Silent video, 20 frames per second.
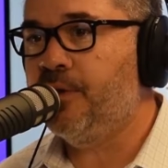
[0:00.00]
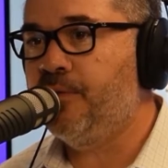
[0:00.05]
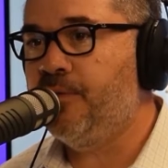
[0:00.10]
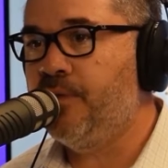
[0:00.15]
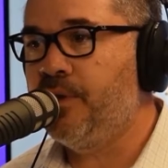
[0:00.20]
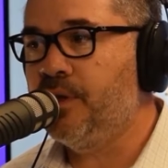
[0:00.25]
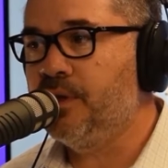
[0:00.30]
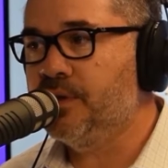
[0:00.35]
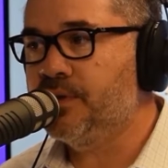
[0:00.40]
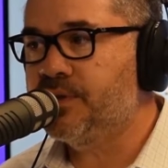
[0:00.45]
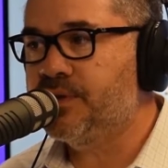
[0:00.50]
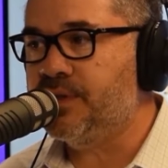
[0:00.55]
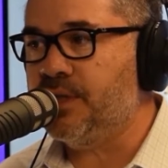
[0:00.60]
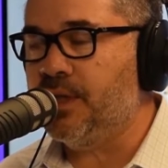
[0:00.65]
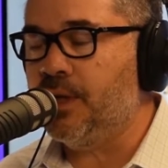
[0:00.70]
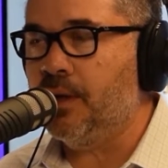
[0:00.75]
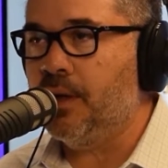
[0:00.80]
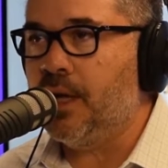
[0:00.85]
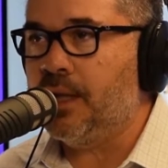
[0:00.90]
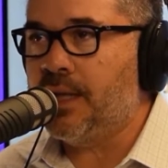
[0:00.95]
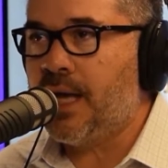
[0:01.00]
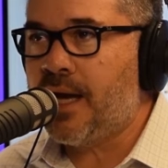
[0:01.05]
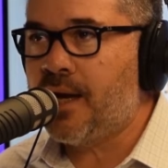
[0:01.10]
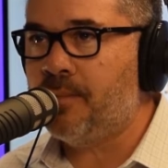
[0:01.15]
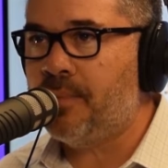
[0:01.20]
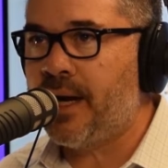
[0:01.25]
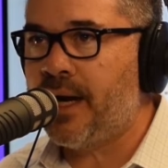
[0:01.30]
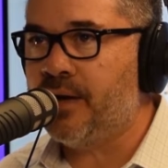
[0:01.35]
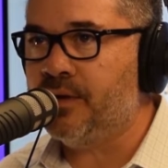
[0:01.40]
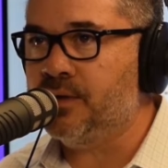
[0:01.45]
it feels, a lot
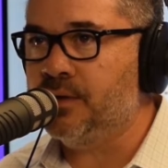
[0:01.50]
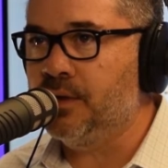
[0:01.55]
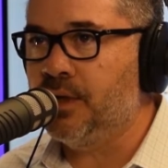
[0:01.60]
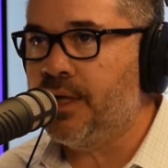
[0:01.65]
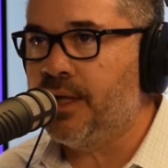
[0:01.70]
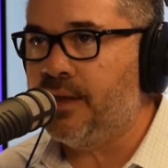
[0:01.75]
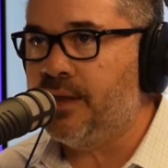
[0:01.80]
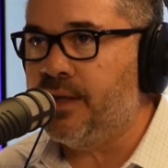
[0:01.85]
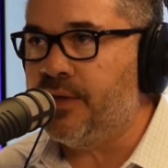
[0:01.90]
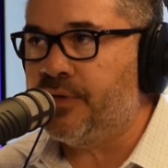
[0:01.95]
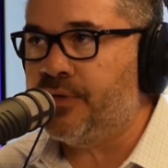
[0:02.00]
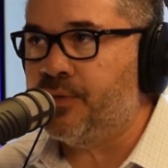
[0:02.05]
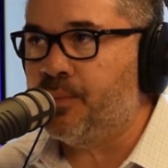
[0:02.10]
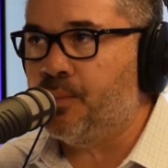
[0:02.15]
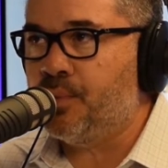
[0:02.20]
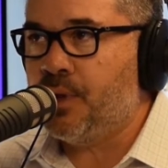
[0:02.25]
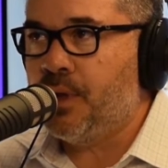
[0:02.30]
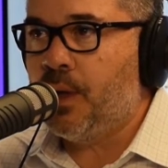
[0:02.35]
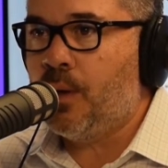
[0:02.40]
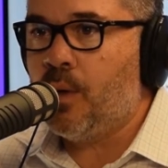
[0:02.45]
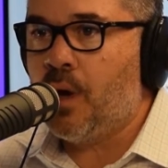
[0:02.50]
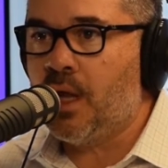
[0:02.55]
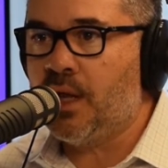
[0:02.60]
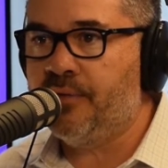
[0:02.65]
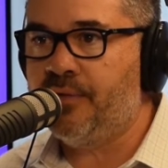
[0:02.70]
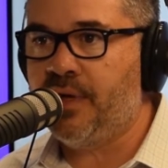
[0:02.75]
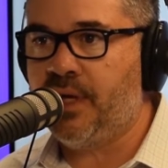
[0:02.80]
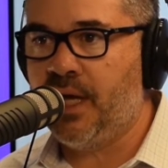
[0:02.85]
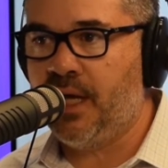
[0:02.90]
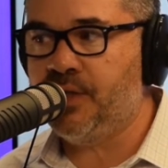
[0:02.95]
of buyers look at this
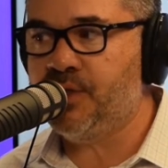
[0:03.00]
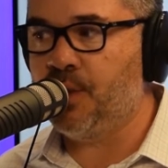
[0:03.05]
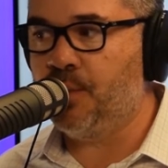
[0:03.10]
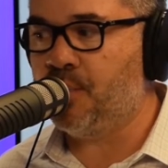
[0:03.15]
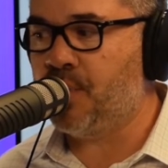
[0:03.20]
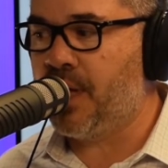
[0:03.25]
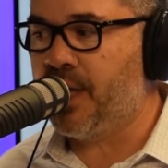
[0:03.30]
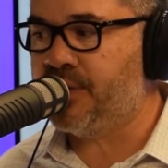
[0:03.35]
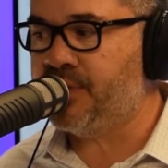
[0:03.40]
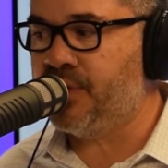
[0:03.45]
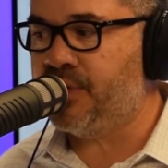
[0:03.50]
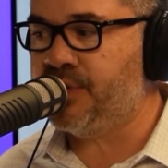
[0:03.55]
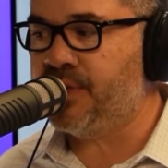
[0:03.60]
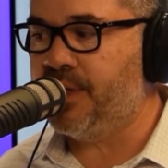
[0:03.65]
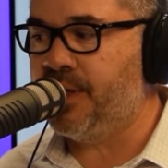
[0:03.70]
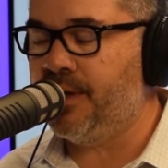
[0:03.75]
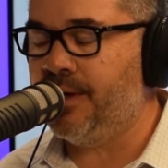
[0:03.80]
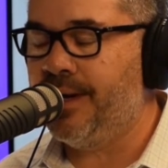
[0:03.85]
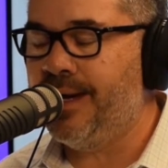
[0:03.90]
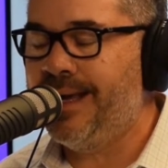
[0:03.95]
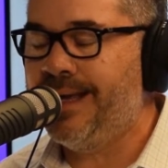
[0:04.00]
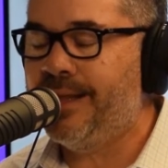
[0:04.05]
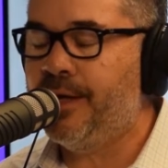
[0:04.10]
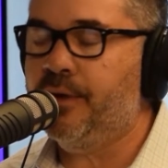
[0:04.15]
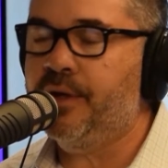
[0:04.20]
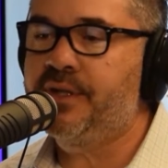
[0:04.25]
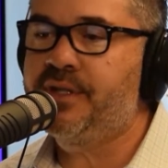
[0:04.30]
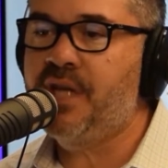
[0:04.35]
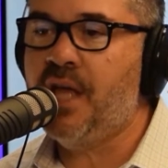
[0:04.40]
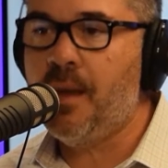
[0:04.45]
pre-qualification process and
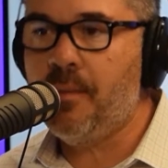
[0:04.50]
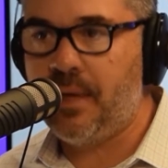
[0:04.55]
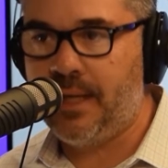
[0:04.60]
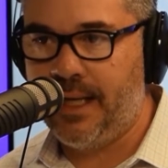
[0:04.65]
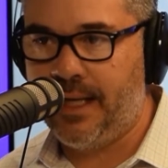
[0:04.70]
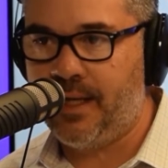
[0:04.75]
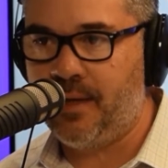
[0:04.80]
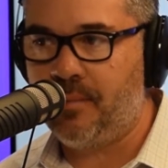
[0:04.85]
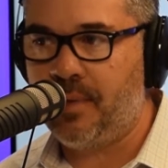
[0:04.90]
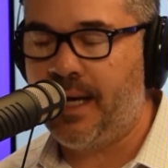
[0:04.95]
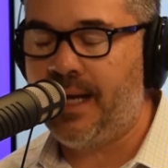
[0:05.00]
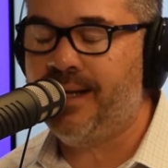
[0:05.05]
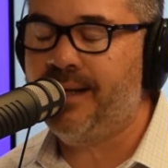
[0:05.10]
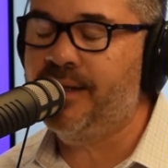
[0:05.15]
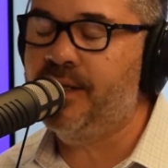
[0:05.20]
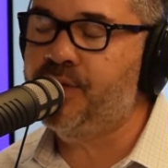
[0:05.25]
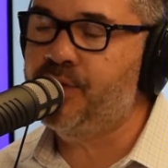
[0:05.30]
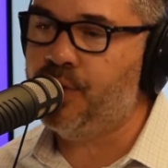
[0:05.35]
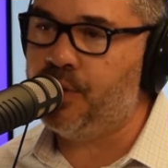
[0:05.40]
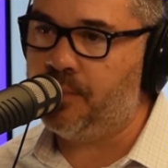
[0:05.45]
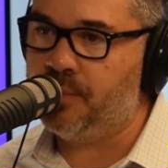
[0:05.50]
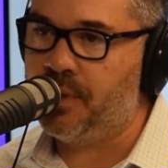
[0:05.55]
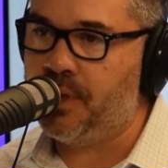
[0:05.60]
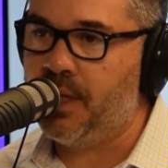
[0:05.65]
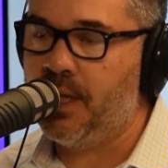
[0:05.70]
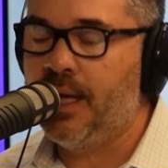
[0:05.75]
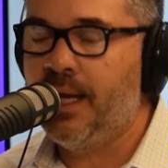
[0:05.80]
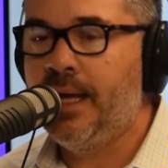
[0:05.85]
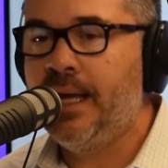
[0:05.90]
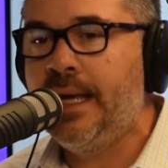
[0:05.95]
they're intimidated by it, and they shouldn't
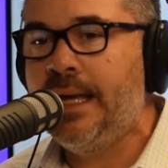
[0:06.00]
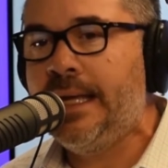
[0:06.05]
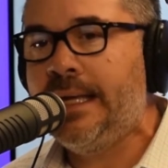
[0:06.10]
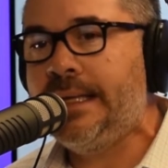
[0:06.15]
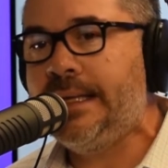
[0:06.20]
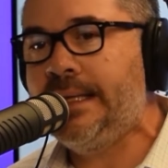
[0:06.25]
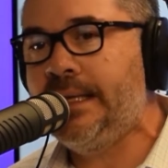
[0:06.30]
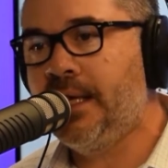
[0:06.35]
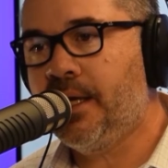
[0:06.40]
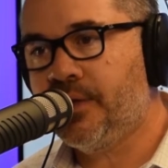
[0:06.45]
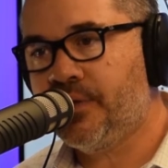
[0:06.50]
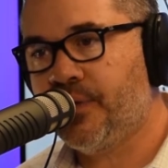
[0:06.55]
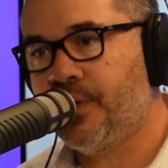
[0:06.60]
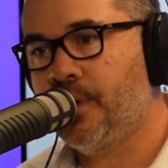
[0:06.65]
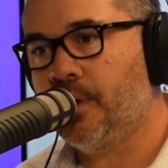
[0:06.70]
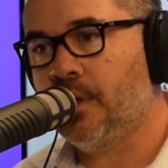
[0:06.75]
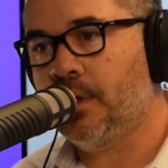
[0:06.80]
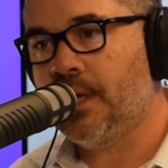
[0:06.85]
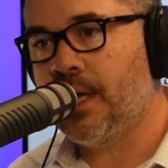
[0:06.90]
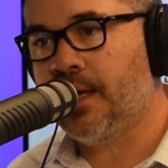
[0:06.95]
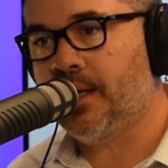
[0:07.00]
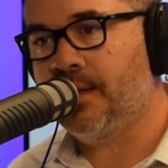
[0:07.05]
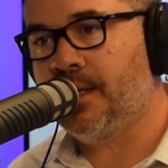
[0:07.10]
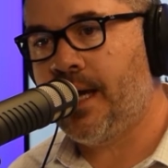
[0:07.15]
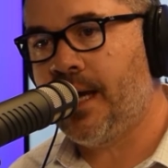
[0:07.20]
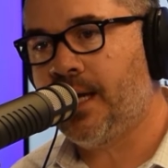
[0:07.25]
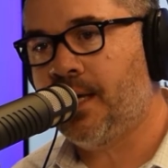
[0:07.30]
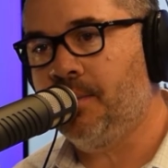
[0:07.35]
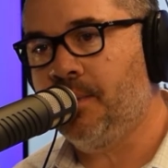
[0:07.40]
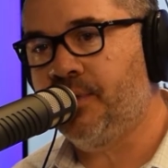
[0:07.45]
be. Yes, there are a lot of
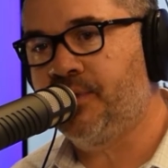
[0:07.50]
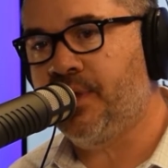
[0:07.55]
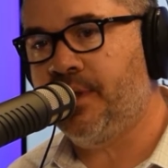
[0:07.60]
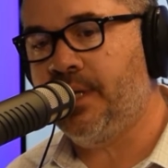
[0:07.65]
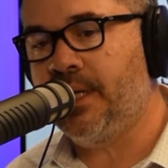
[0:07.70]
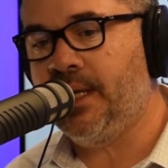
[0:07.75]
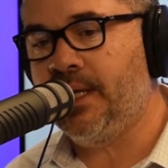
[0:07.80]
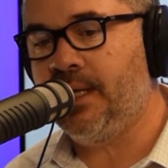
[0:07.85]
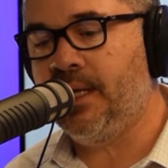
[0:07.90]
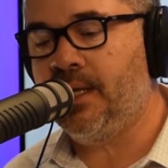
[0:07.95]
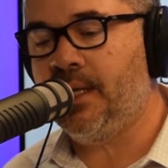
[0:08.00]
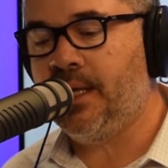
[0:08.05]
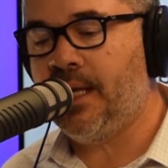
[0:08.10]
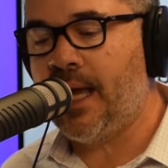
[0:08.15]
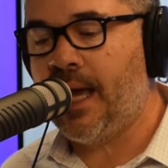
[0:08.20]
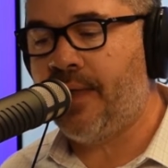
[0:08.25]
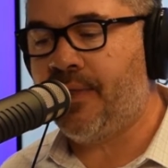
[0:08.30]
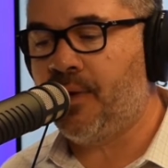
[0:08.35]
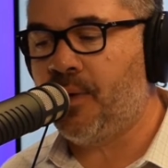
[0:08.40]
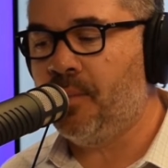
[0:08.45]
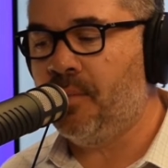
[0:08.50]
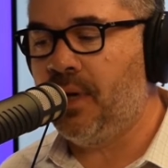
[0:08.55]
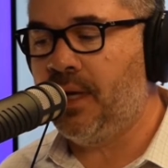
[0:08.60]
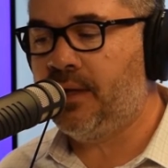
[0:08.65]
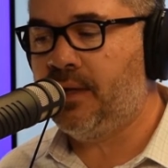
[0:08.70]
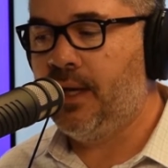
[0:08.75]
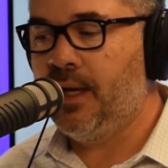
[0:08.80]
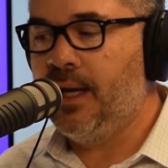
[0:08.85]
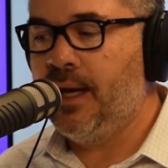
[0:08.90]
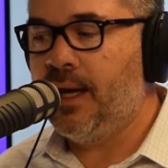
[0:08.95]
documents that they need to gather,
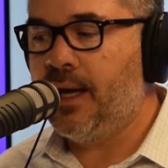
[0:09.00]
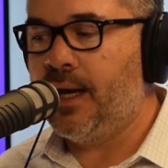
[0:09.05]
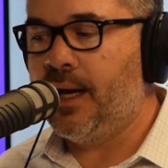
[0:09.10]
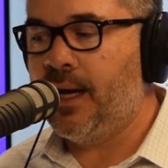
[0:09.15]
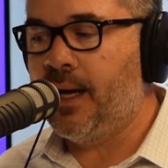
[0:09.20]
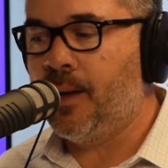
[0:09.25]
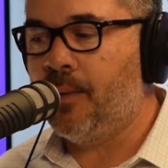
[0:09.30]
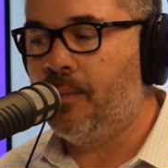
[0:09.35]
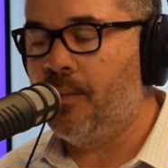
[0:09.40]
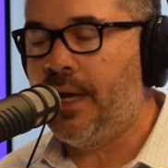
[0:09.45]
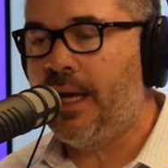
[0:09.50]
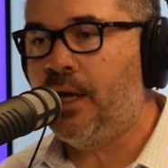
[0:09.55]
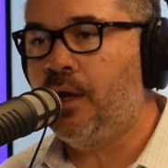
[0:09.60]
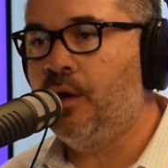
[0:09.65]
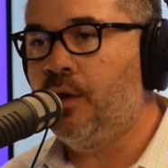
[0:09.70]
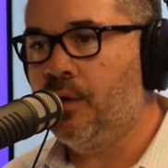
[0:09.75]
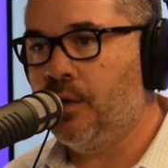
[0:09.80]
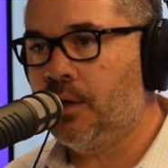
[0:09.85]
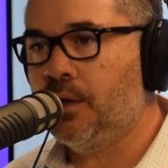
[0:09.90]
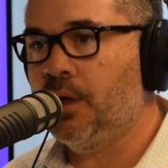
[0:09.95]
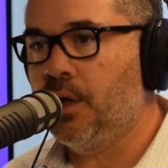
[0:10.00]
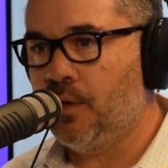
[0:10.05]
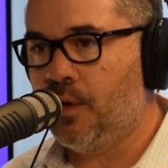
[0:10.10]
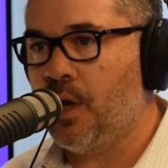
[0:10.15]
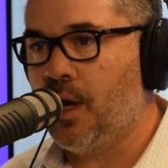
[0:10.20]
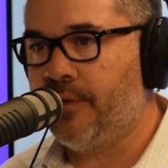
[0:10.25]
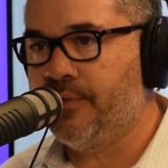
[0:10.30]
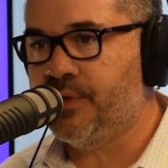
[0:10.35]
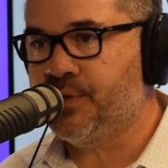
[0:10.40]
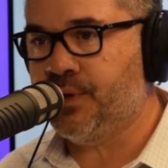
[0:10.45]
but a good
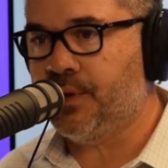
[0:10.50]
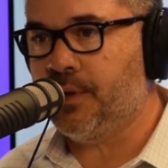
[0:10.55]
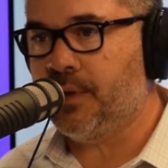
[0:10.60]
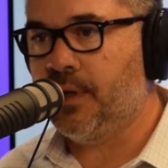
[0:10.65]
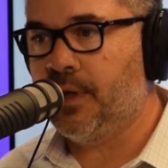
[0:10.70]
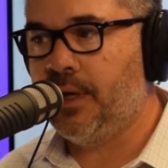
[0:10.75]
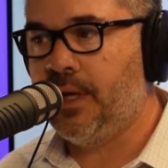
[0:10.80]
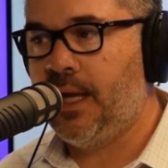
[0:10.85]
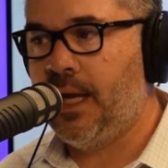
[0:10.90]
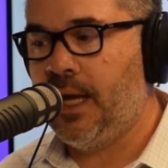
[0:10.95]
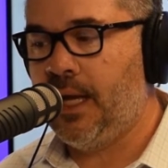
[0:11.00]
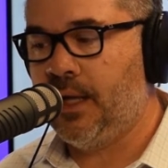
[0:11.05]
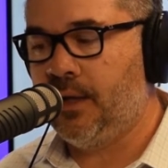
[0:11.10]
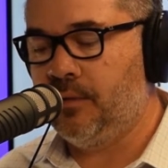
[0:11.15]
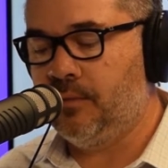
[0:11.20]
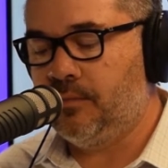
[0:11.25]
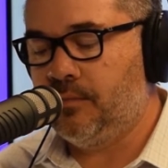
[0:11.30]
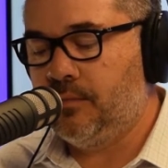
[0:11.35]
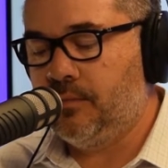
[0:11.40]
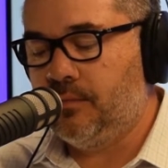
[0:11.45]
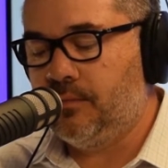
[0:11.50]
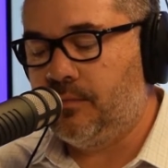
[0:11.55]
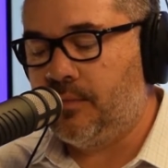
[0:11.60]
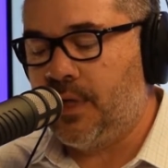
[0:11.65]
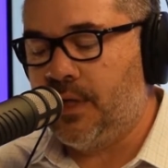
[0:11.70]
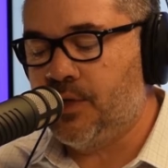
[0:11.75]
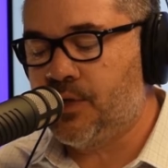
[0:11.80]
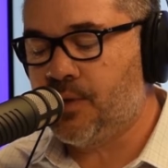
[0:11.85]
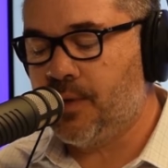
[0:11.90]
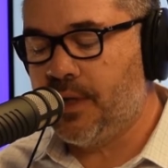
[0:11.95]
loan officer can
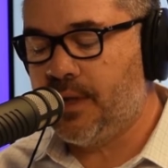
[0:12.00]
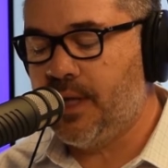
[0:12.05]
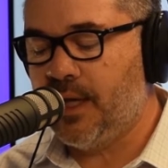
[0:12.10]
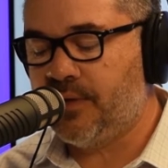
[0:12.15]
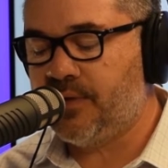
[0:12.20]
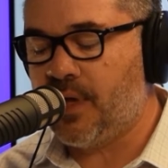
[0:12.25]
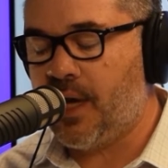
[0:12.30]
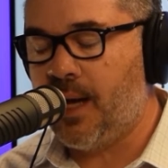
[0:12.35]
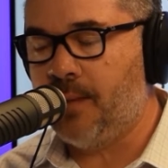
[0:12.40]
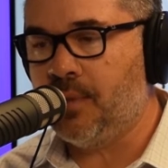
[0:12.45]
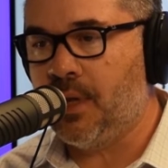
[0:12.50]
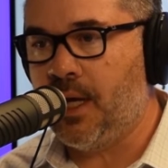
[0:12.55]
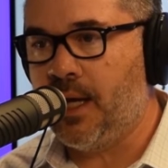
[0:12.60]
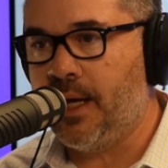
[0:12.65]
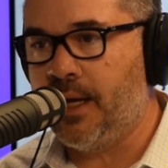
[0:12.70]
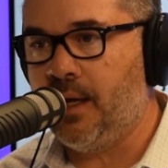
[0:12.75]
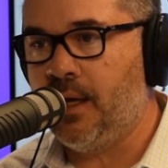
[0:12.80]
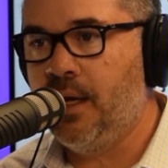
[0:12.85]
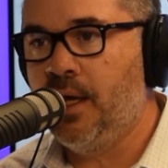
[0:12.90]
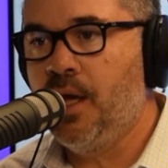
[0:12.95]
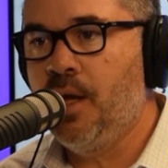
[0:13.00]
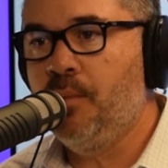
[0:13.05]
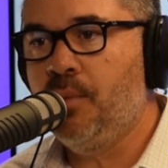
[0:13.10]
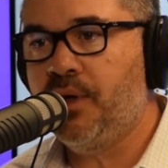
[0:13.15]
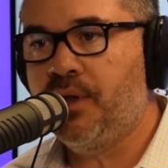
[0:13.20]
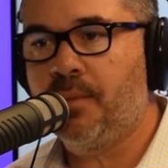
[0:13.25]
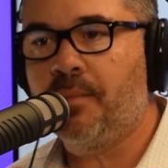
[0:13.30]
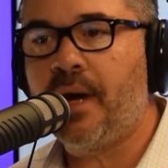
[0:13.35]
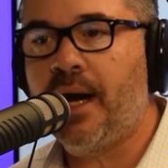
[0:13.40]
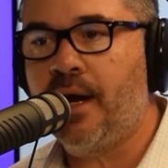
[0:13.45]
shrink that timeline,
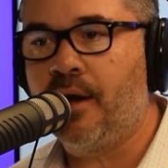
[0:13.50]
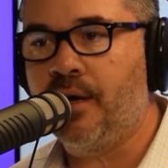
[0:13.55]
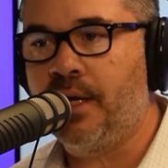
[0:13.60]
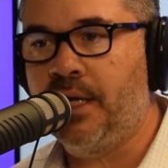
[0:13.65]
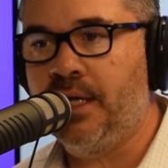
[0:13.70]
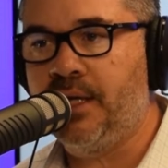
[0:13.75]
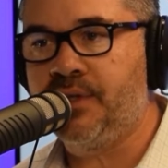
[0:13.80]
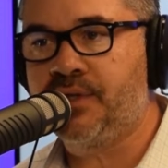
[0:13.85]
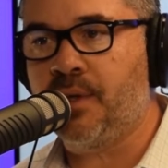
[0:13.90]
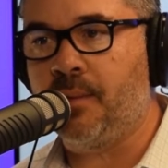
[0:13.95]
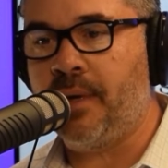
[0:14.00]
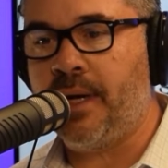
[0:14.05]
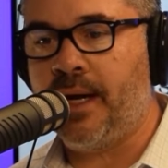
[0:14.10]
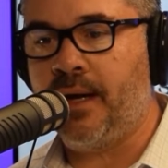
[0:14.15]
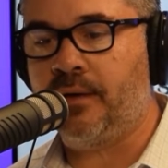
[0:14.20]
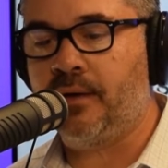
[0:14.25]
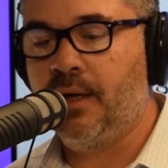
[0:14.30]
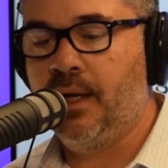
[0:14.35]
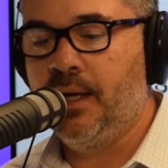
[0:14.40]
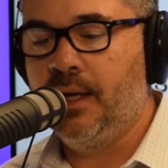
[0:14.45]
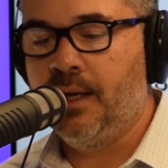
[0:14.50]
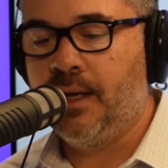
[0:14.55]
put the buyer at ease about